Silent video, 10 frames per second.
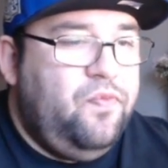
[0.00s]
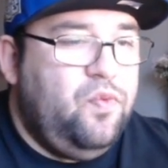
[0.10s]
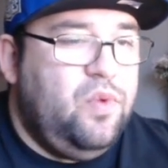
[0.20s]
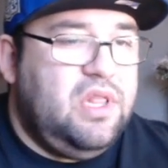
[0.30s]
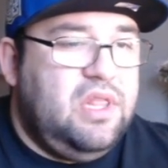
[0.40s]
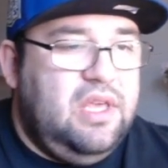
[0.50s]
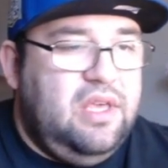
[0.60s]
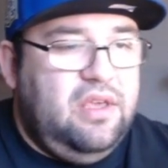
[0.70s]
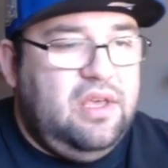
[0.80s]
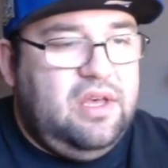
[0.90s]
with
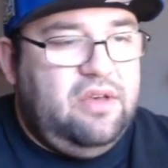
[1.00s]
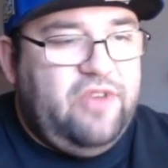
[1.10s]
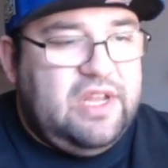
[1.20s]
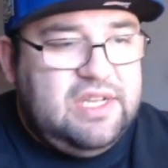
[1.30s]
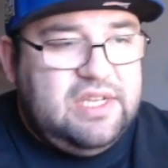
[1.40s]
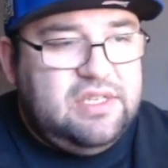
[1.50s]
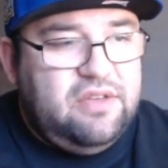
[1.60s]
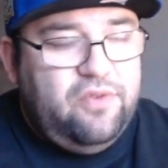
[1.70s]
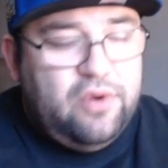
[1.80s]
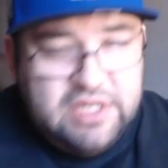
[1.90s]
the Fantastic
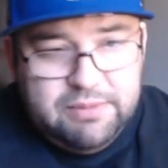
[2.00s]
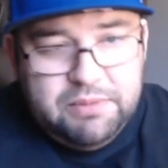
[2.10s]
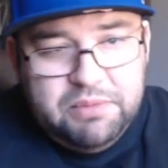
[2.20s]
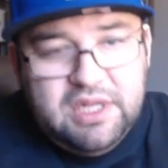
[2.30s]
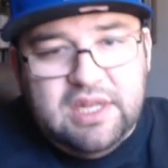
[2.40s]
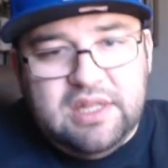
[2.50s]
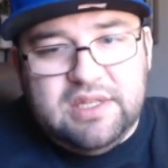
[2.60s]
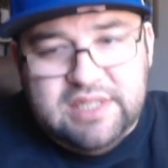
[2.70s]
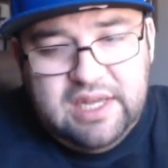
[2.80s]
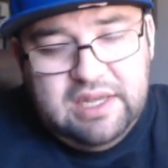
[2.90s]
Four team ability in the
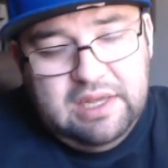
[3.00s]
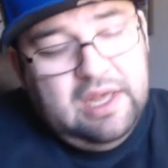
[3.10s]
set,